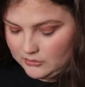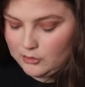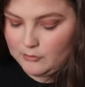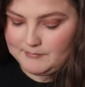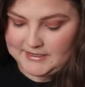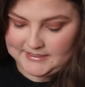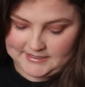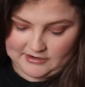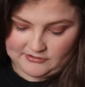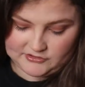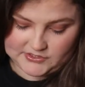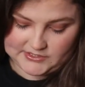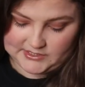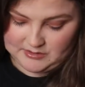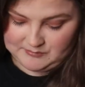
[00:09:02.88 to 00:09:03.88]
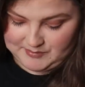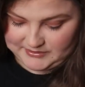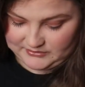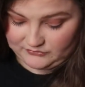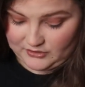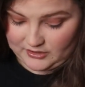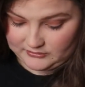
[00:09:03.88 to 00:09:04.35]
or main character and her
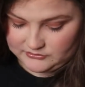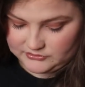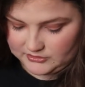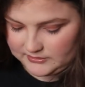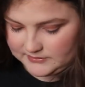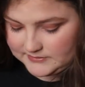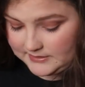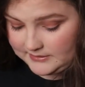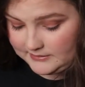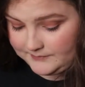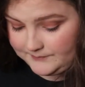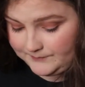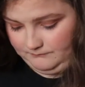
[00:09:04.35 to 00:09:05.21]
best friend, shall I say.